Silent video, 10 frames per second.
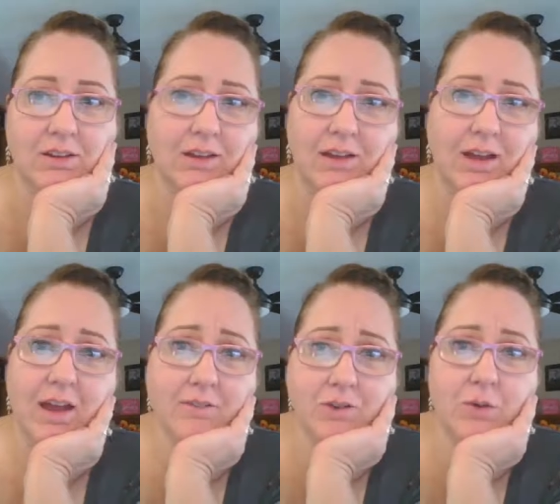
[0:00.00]

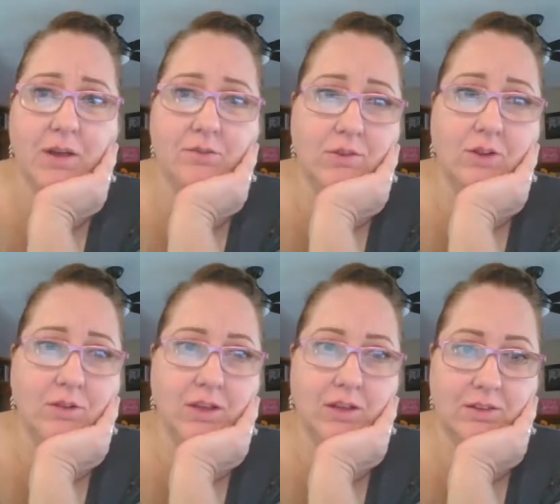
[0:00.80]
I have no way of
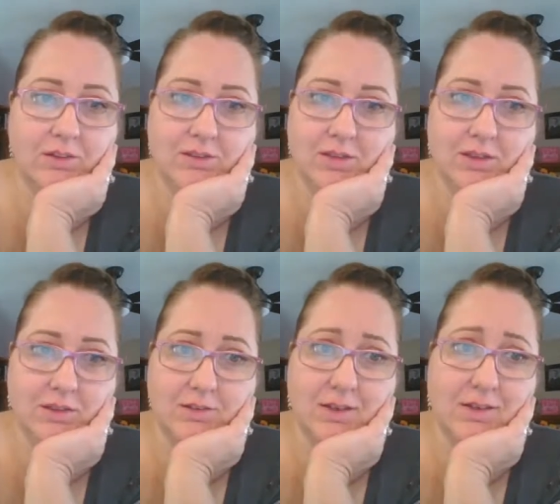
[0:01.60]
knowing these
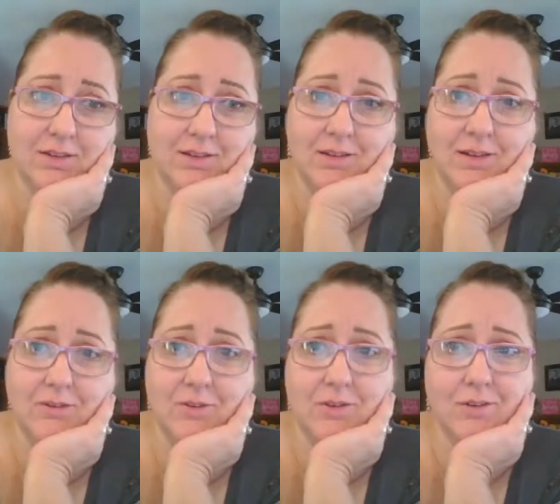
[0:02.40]
things. I didn't
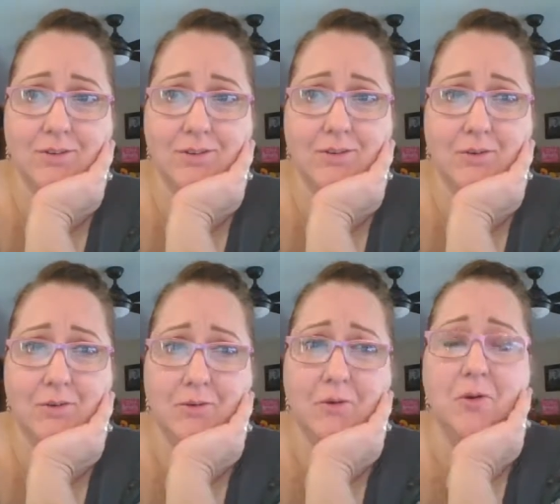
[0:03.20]
ever
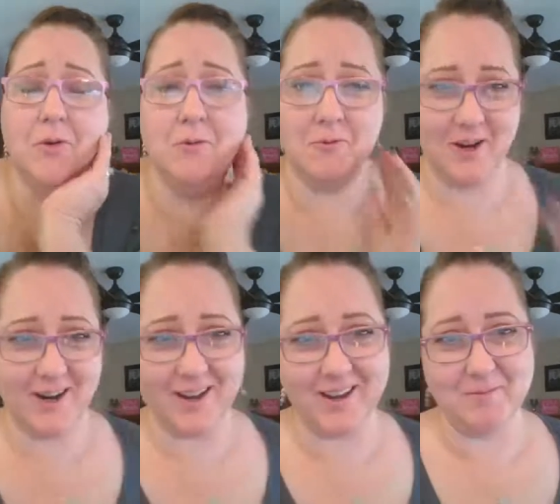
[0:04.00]

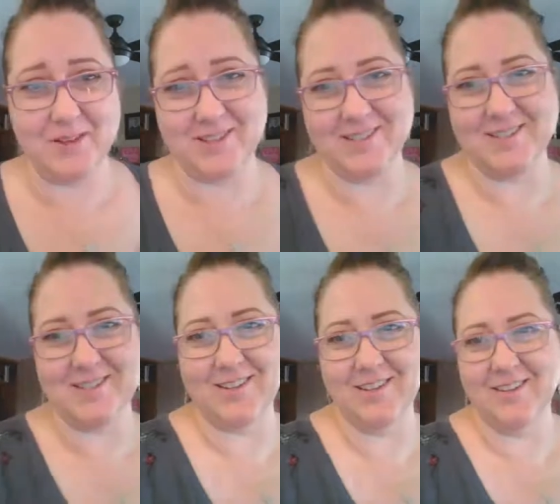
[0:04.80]
work in a business
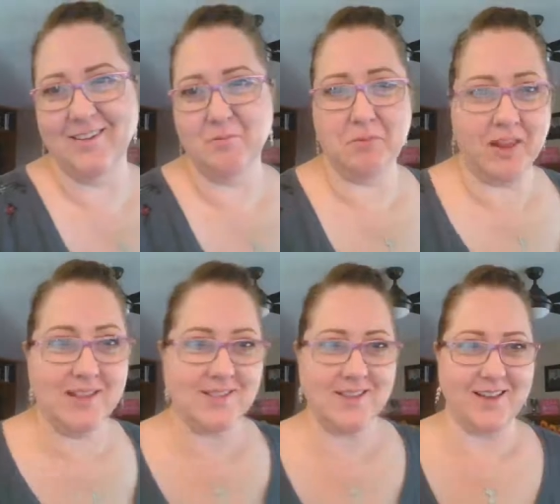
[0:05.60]

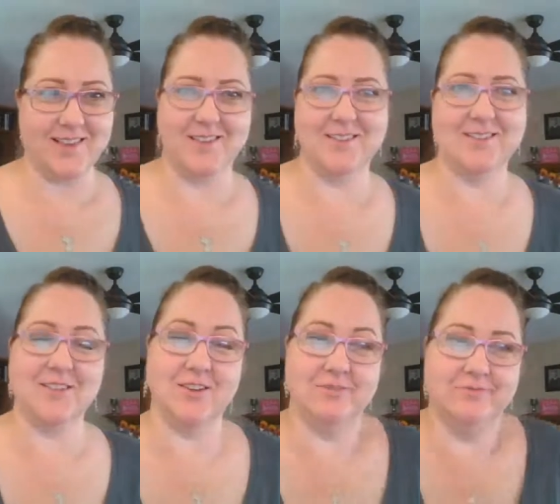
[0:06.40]
place like this,
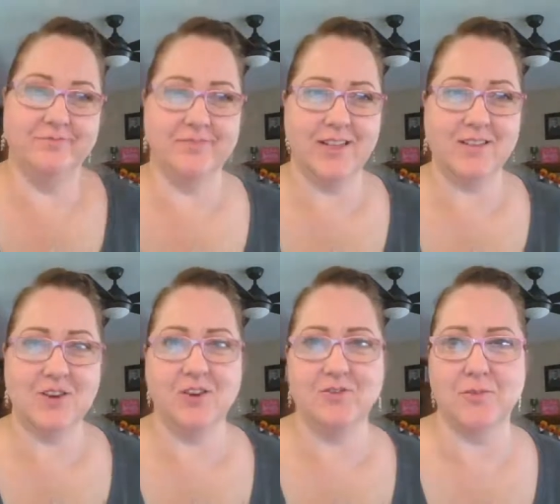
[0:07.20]
so it's
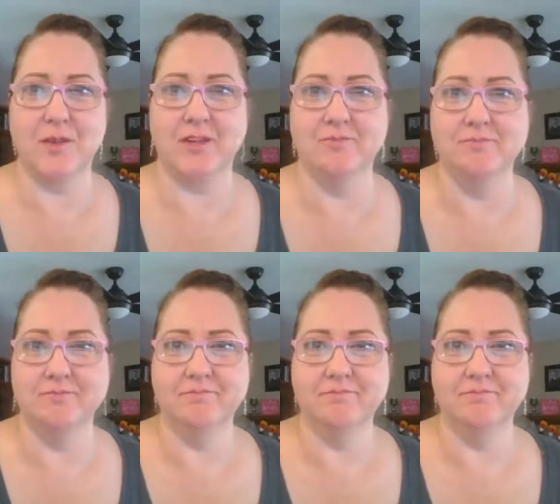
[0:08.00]
hard for me.